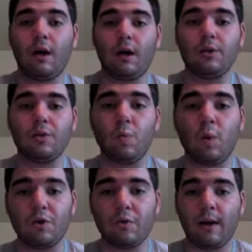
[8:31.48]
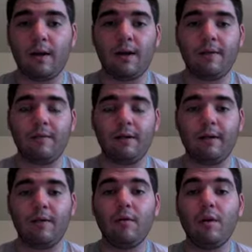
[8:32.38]
just one trial on
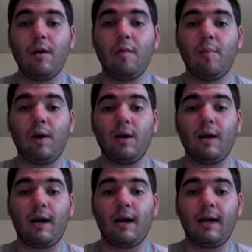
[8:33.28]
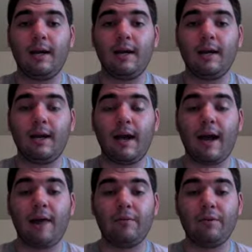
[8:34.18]
video, but
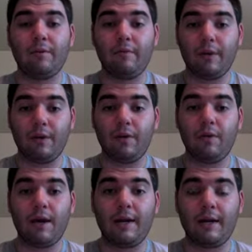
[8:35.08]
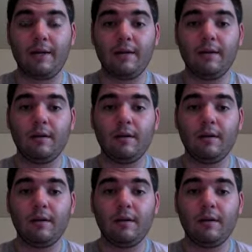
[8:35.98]
after the video had ended,